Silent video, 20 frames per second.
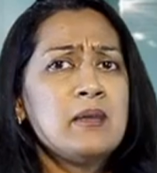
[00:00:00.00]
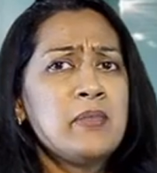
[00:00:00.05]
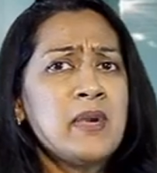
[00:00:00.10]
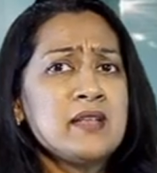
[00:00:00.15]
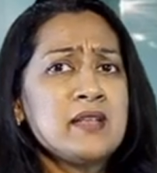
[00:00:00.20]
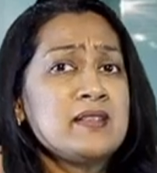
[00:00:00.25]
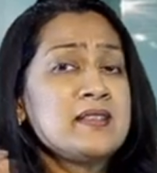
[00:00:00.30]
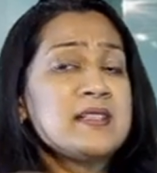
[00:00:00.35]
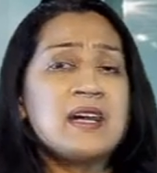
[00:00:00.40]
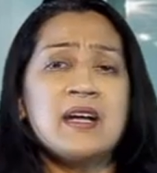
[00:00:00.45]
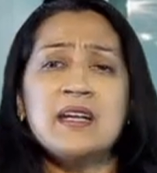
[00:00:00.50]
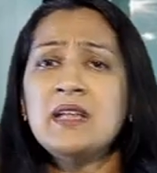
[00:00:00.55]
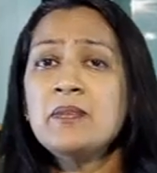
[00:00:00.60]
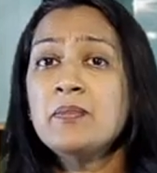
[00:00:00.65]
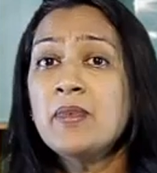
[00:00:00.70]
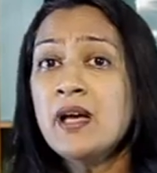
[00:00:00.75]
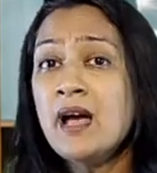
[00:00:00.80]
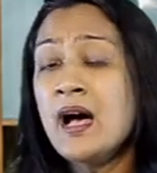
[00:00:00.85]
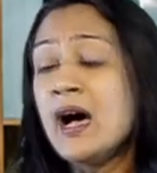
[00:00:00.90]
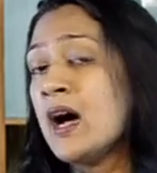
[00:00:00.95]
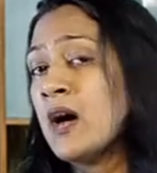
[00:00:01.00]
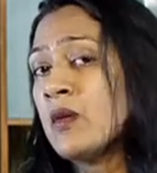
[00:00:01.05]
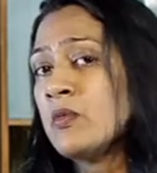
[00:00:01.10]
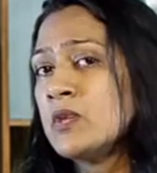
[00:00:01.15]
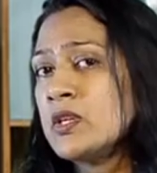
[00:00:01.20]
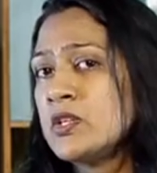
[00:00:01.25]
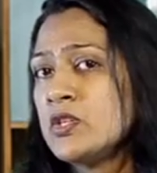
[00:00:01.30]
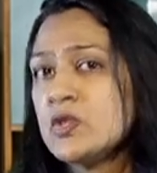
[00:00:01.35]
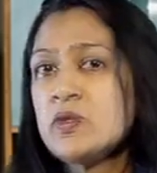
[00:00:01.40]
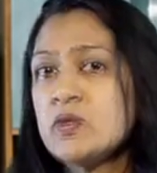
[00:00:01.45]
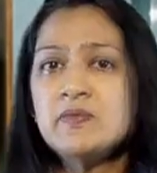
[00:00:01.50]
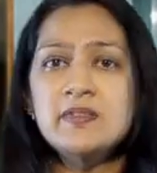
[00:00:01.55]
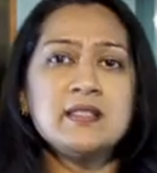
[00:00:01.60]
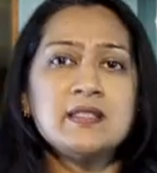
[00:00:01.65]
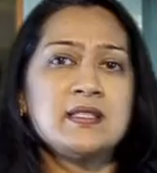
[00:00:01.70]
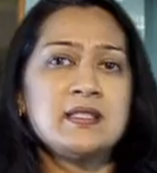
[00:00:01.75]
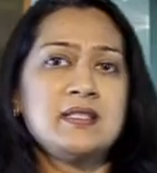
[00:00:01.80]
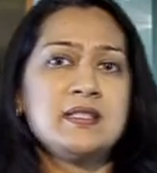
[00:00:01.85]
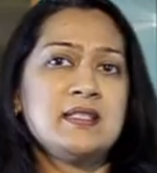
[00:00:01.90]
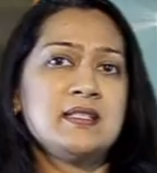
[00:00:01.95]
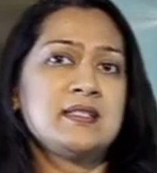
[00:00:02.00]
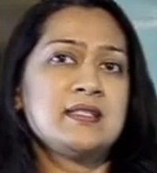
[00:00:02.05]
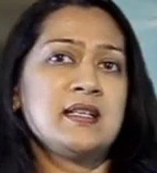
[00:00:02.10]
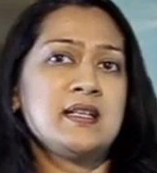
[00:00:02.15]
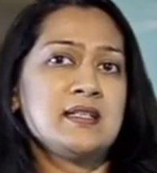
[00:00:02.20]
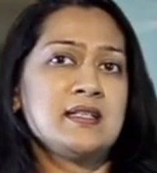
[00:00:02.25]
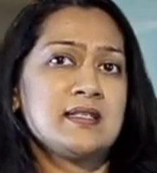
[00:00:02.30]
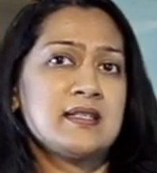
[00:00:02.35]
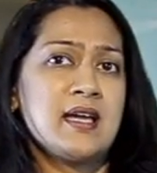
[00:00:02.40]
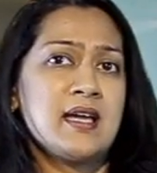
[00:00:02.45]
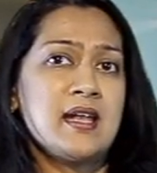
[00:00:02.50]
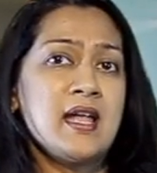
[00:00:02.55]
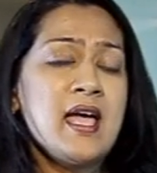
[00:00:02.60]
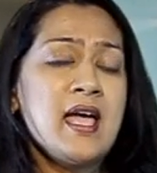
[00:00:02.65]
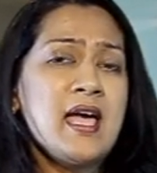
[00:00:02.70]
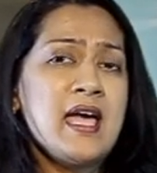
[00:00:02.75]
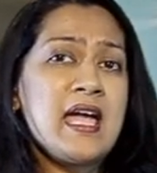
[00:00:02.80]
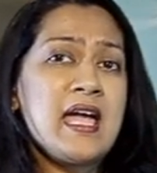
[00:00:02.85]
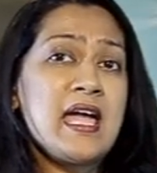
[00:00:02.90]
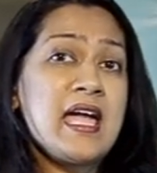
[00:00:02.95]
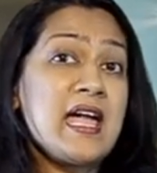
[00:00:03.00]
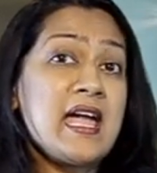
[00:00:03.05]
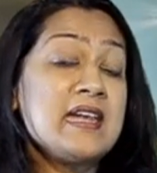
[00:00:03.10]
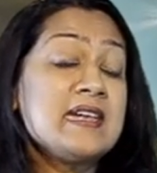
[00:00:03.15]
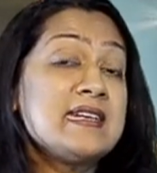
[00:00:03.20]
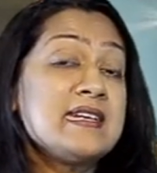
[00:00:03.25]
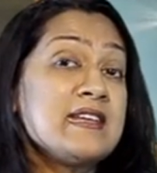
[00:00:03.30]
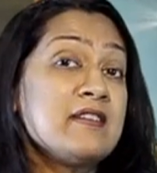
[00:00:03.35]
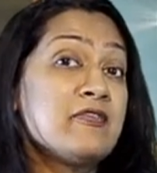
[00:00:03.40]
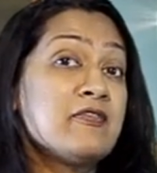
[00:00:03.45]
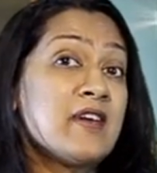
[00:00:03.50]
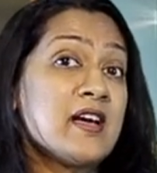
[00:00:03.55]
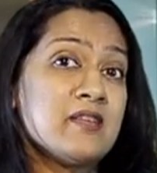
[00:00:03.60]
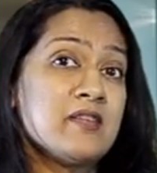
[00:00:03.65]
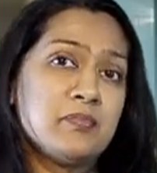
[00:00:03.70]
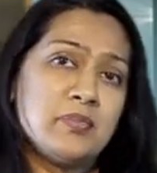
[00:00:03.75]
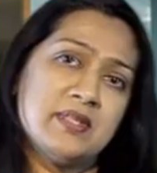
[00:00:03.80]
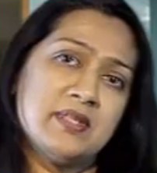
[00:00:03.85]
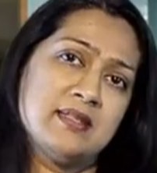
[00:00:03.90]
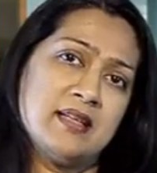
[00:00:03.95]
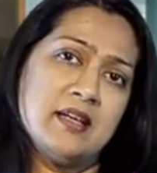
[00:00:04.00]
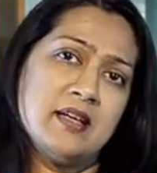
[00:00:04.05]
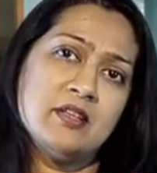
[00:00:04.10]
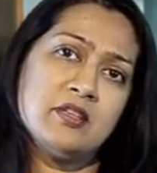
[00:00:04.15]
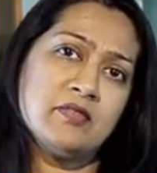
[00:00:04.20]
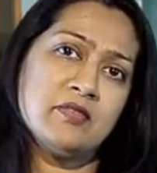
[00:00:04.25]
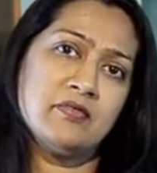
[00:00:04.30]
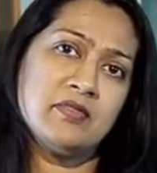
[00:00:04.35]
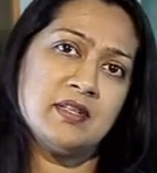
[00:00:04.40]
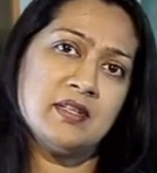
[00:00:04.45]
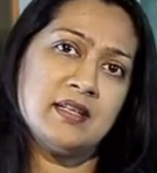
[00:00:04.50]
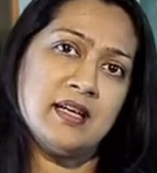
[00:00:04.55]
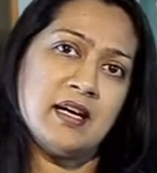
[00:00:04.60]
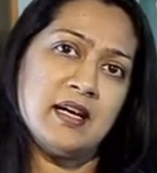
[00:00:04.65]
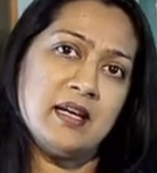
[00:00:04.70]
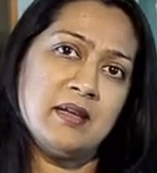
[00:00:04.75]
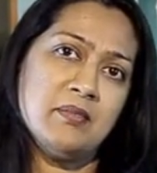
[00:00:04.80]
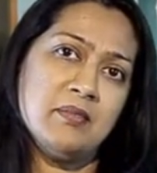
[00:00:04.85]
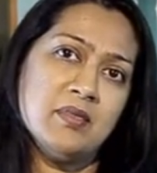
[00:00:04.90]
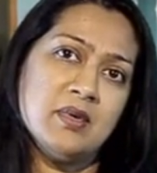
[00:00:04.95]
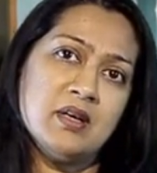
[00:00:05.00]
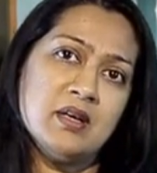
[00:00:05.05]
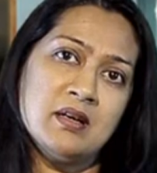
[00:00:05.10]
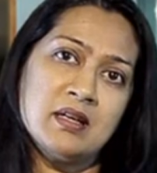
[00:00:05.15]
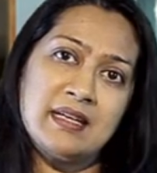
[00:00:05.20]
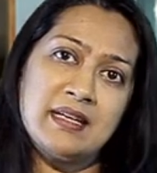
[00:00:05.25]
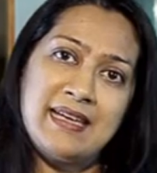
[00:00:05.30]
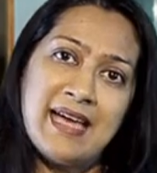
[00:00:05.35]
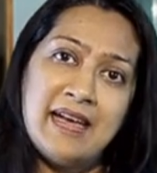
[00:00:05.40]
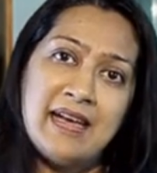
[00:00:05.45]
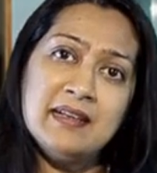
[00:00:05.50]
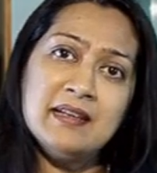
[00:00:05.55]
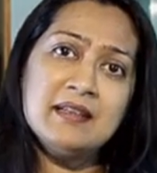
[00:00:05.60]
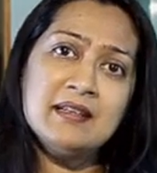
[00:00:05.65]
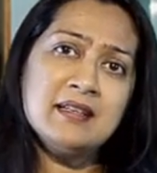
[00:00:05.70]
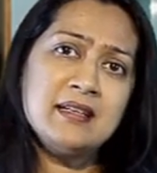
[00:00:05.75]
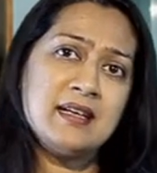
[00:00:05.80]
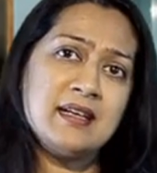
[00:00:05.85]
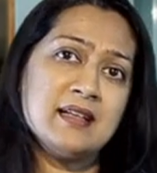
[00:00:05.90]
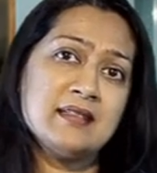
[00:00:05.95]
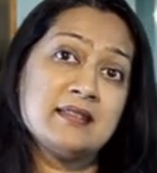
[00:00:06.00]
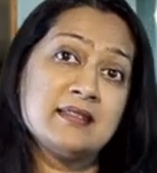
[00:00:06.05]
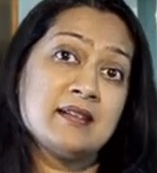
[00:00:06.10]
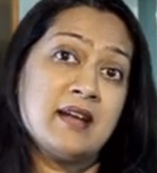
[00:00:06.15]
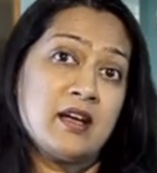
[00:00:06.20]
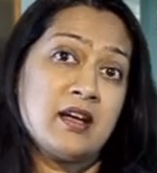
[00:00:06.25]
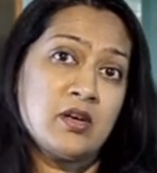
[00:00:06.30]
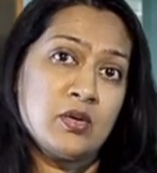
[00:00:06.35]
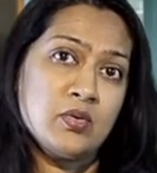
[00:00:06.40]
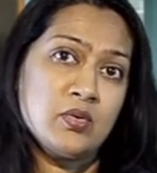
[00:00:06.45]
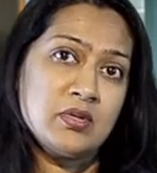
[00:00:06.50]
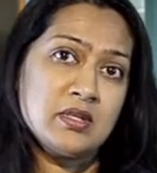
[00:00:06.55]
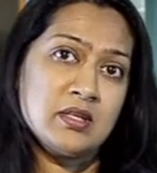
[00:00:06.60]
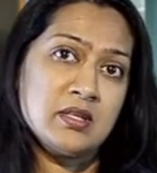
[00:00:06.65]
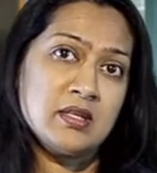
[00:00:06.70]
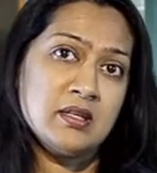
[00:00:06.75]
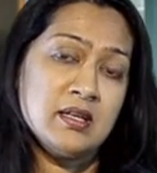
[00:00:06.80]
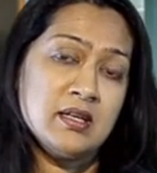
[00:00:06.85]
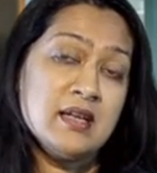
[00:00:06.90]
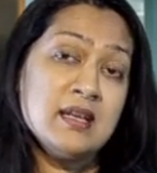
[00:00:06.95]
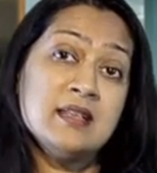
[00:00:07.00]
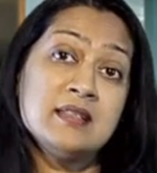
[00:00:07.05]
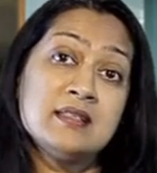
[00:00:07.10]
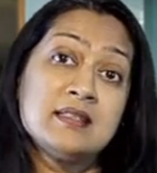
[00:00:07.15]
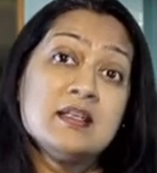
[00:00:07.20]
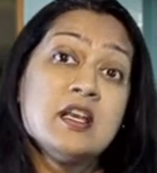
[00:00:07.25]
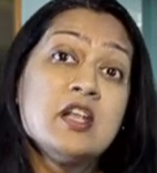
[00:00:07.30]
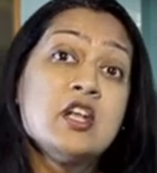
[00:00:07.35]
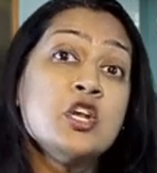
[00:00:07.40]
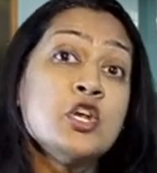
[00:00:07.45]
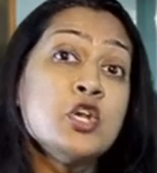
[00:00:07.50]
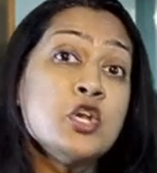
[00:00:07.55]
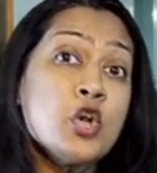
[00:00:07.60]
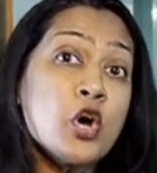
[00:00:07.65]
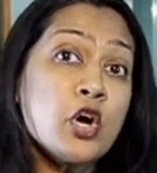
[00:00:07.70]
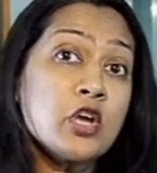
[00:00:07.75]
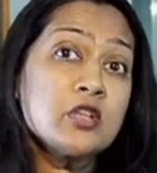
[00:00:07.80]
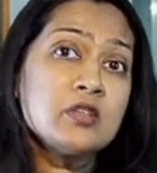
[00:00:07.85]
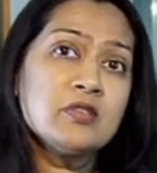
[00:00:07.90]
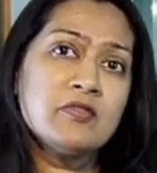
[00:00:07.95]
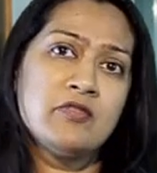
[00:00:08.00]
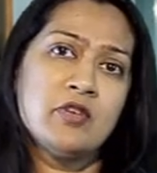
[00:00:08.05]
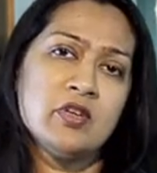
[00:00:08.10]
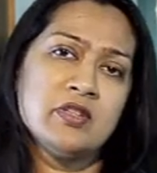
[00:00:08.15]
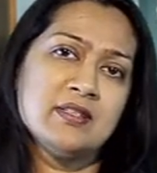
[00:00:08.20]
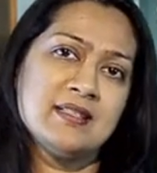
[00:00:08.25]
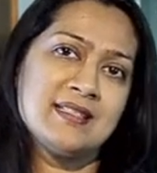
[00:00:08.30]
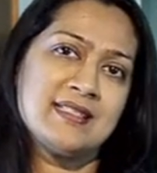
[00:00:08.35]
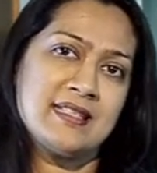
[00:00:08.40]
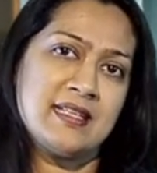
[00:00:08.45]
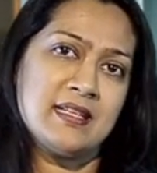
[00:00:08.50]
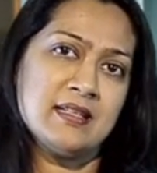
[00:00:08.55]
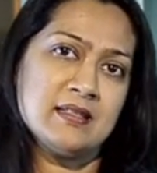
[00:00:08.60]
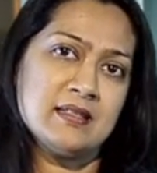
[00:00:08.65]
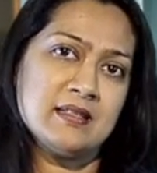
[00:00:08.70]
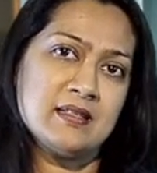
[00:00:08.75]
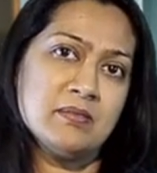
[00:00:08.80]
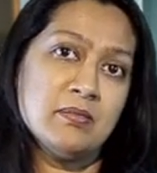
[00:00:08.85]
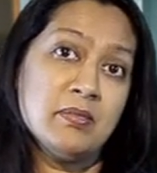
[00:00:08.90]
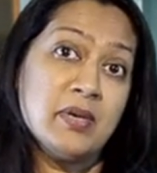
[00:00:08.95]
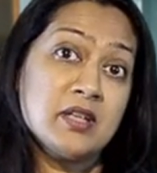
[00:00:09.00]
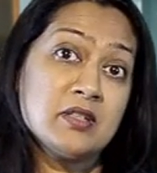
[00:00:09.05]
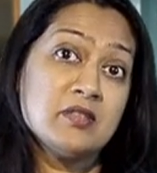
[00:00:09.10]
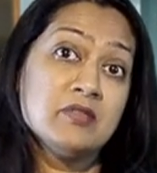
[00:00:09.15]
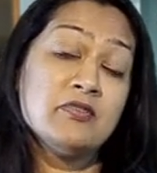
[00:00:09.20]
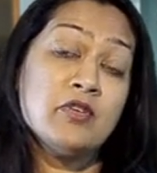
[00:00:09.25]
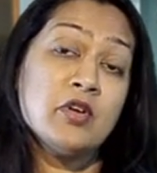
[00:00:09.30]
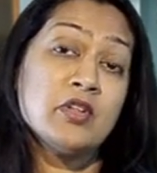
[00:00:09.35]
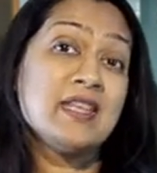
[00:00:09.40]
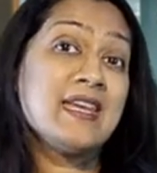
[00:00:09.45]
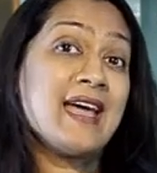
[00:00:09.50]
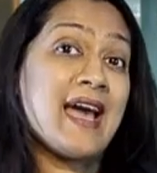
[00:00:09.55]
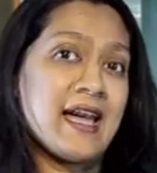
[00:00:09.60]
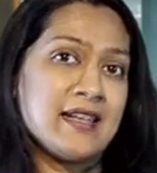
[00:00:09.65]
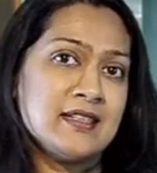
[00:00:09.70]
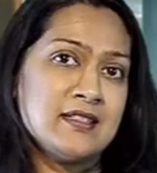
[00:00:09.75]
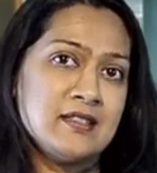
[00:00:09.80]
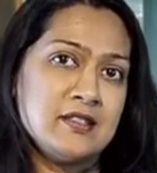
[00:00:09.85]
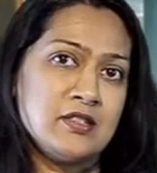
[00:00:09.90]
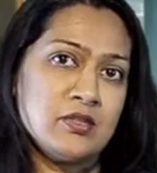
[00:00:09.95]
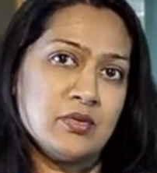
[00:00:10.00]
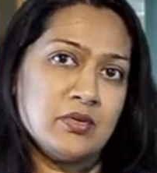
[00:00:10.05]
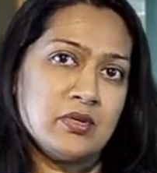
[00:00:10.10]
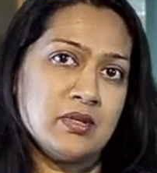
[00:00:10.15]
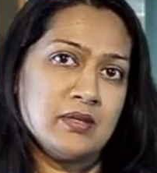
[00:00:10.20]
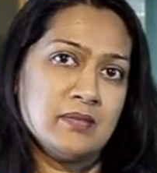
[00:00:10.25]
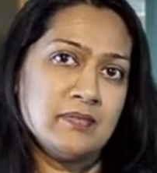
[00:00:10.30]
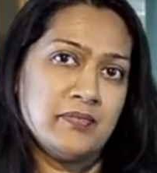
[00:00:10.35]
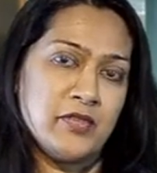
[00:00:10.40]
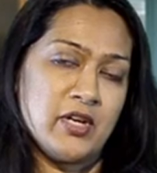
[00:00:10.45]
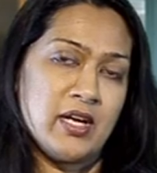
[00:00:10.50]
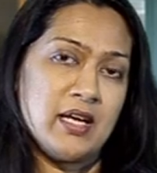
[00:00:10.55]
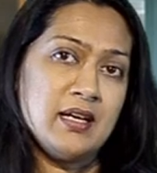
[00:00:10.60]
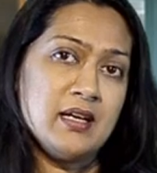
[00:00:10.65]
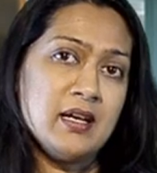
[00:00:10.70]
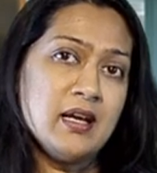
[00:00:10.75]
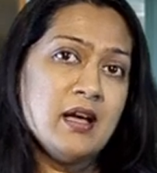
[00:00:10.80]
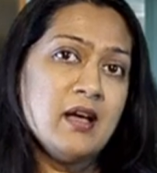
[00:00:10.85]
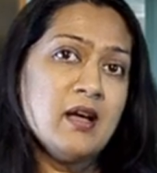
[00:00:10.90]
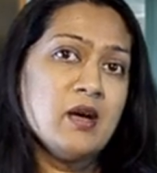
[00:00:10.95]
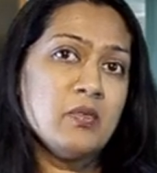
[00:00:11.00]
But a study by Harvard University says that 85% of the time a candidate gets recruited is not for the skills, but for the attitude, right?